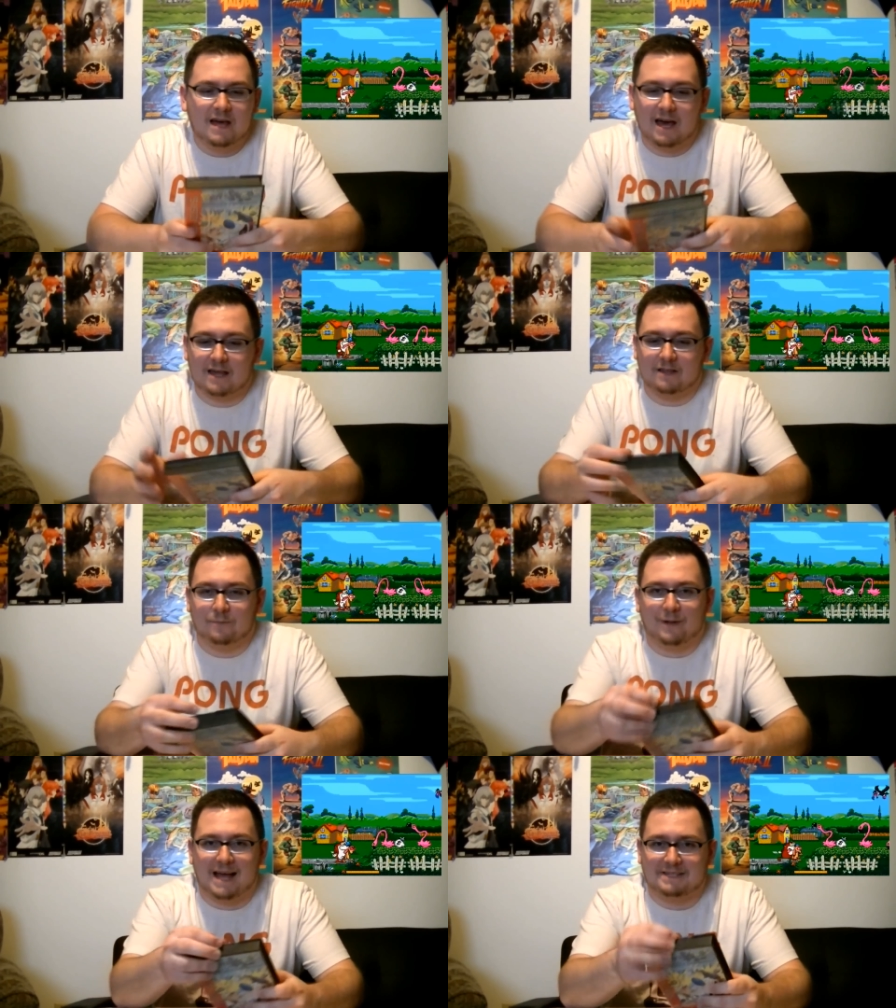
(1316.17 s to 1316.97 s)
Uh,
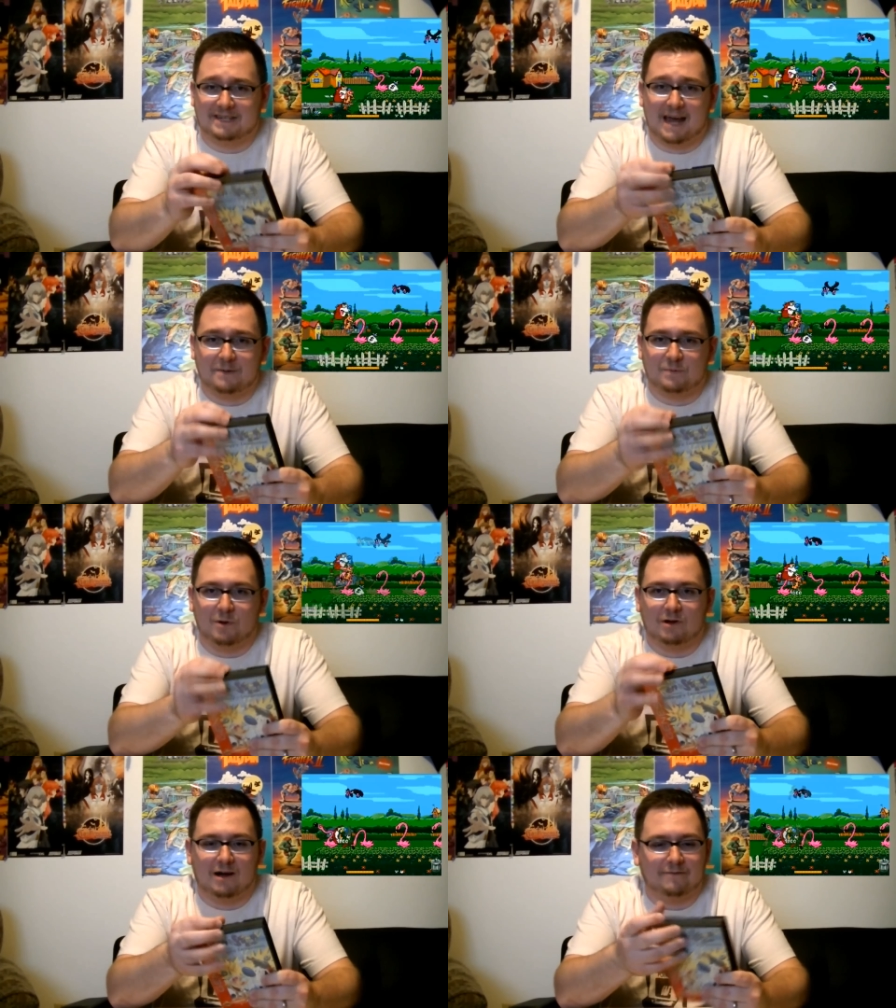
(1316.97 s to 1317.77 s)
little plastic tabs
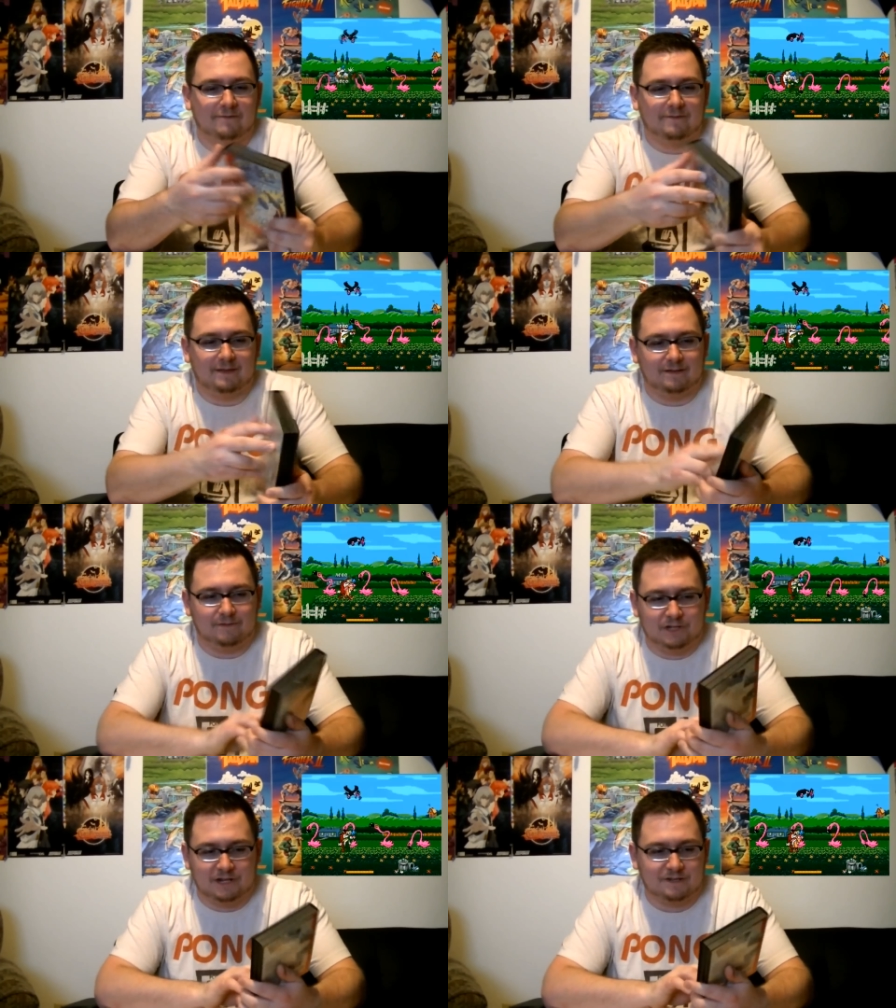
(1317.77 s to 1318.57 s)
broke off of the
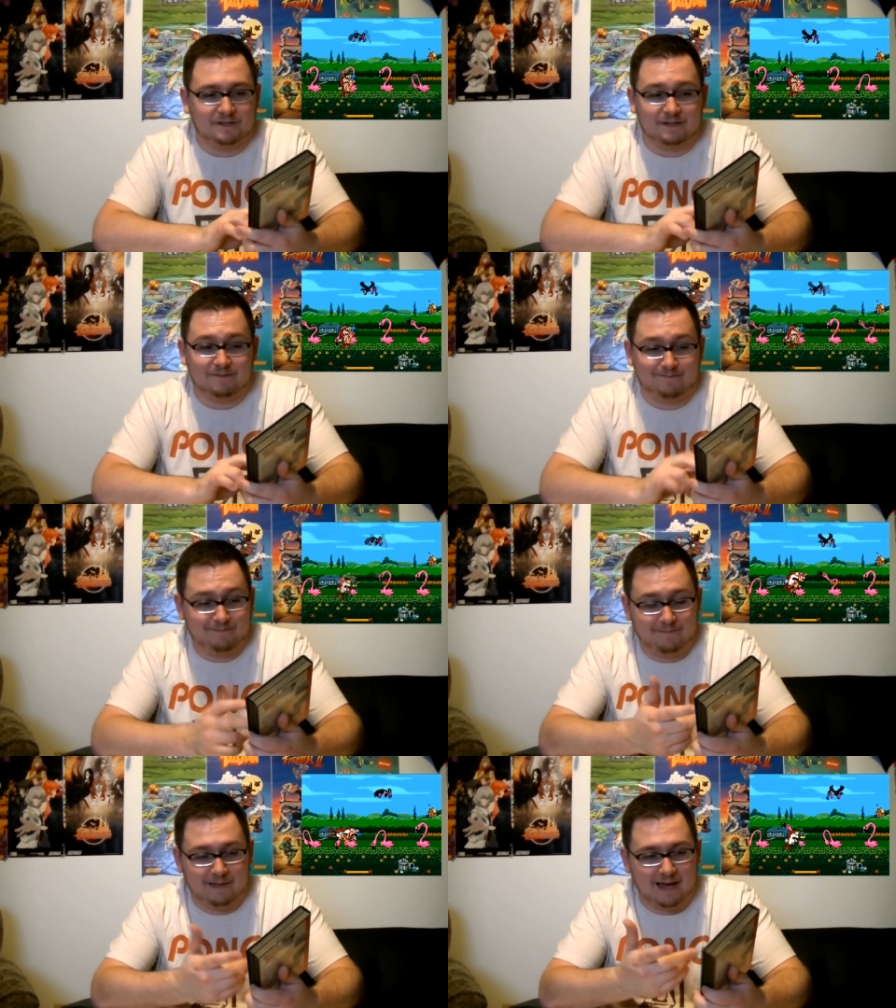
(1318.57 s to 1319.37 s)
Genesis
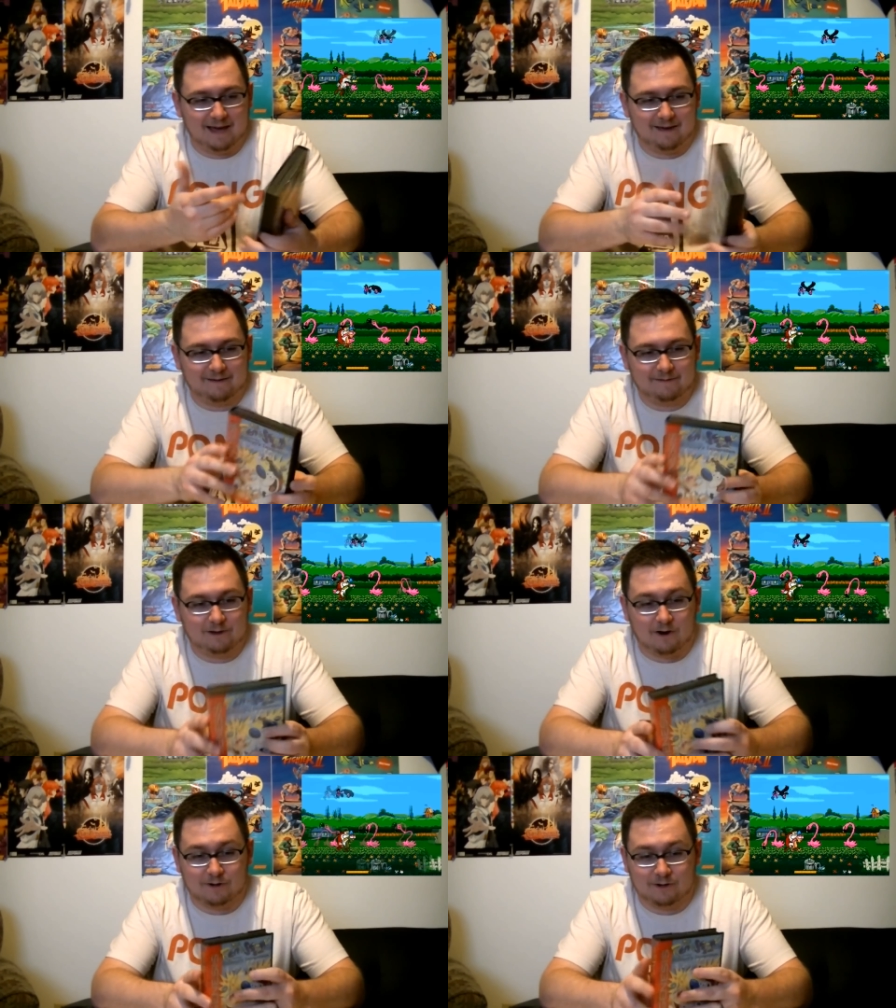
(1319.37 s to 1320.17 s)
uh,
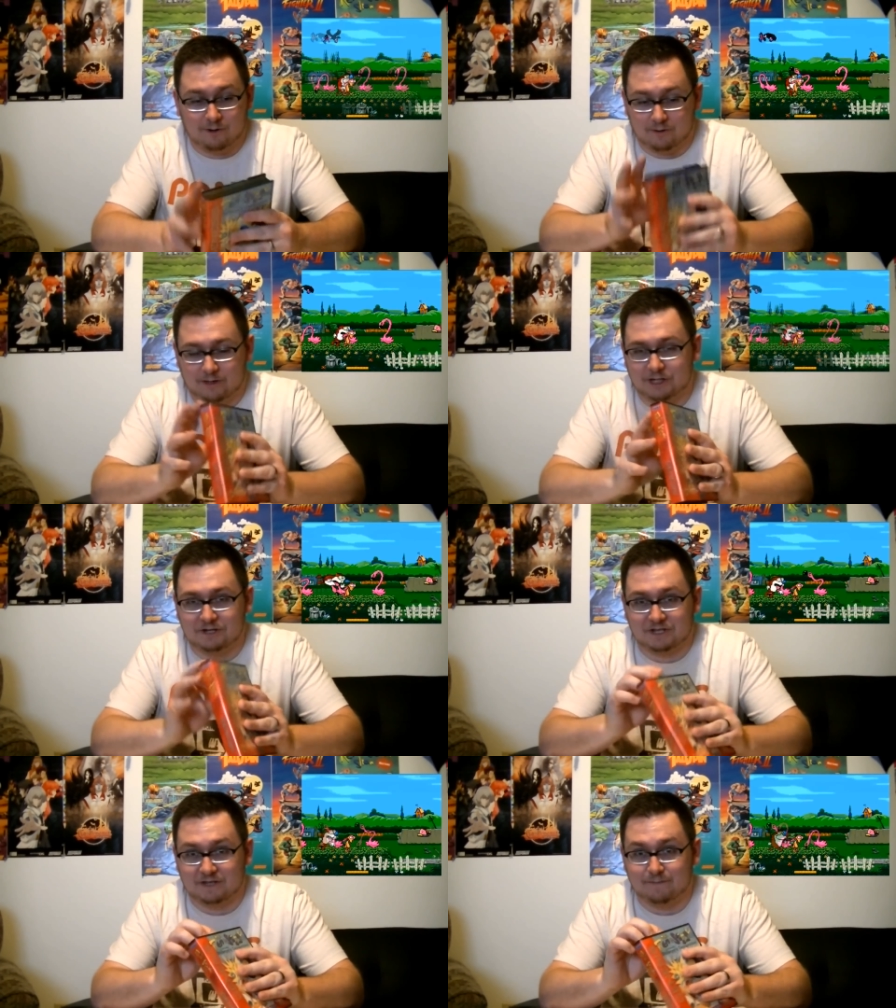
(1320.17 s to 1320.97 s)
cart or the
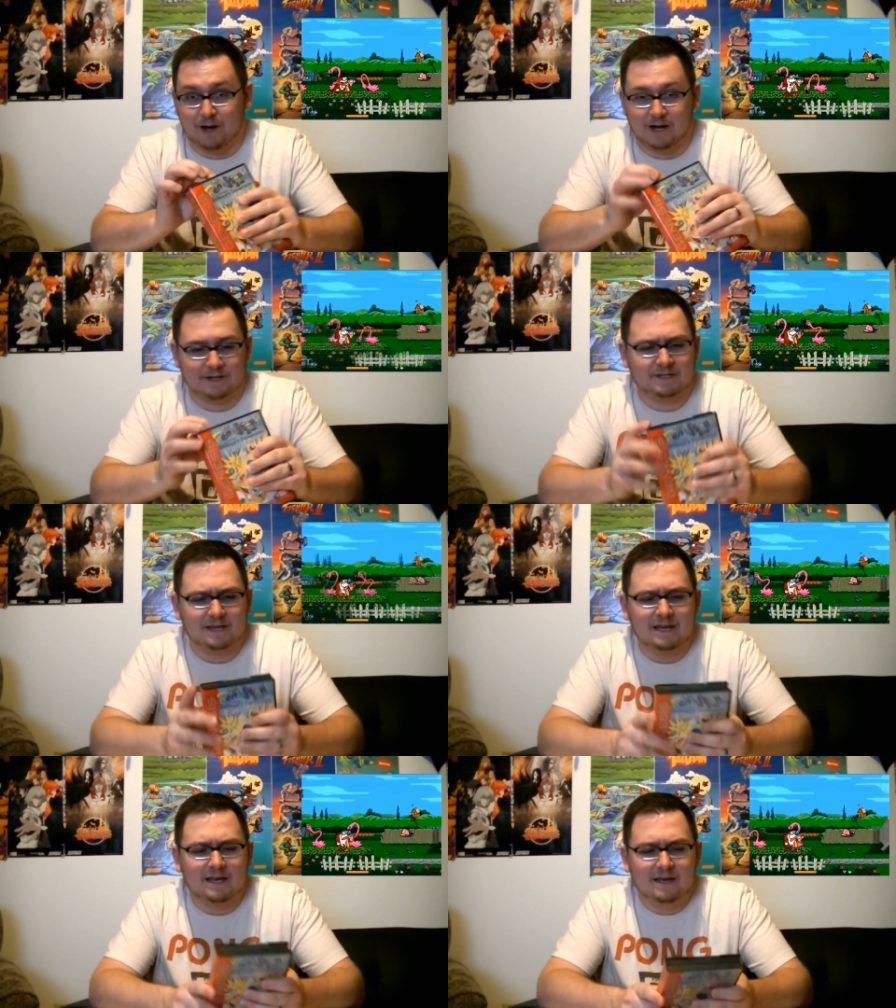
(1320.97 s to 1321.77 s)
Genesis box,
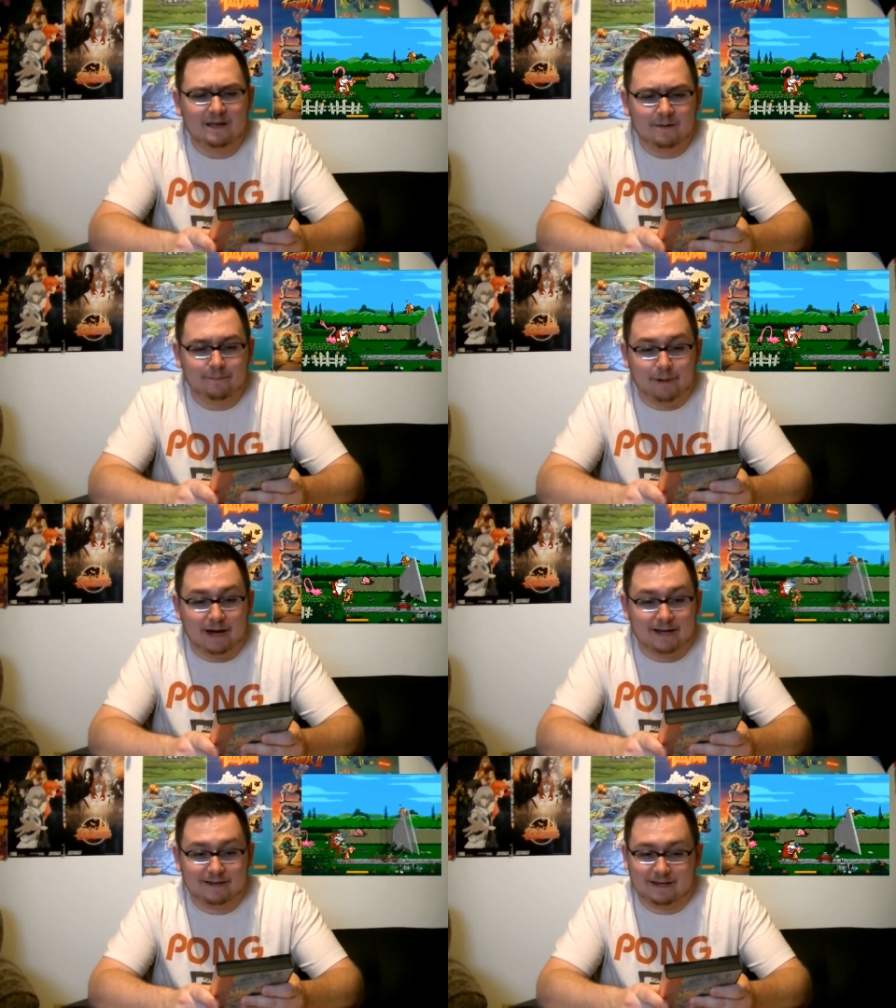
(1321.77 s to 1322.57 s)

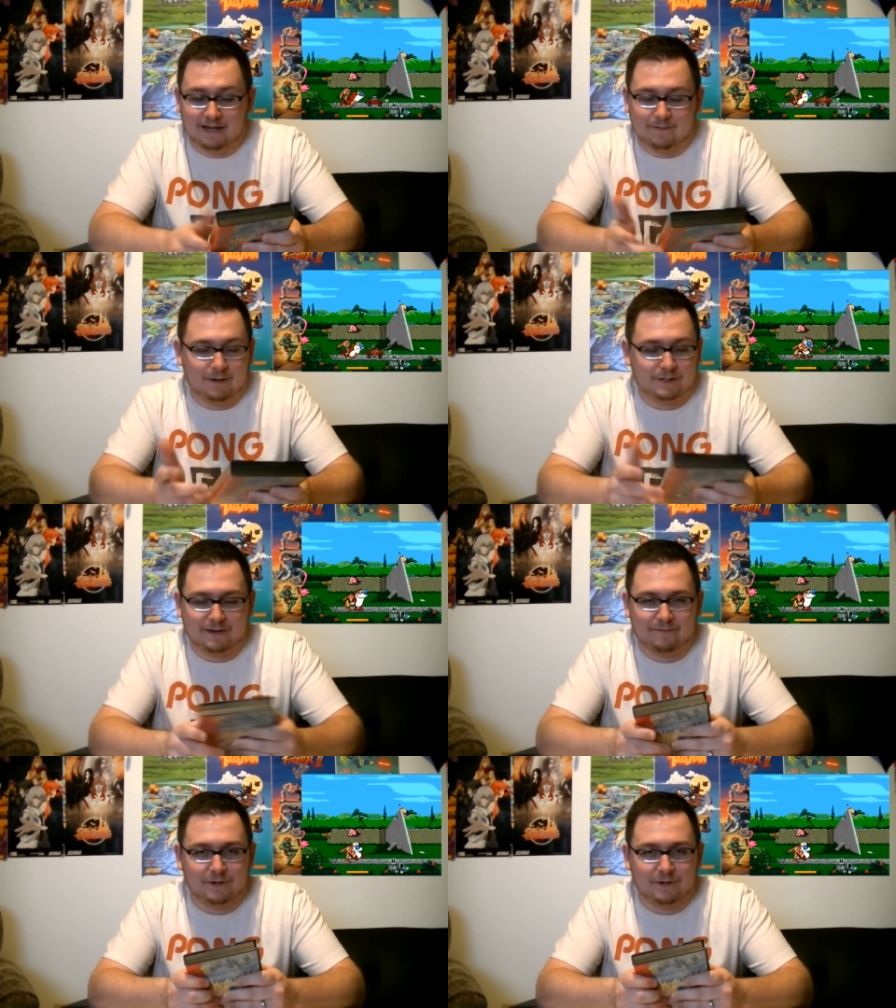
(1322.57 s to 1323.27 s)
but you know most of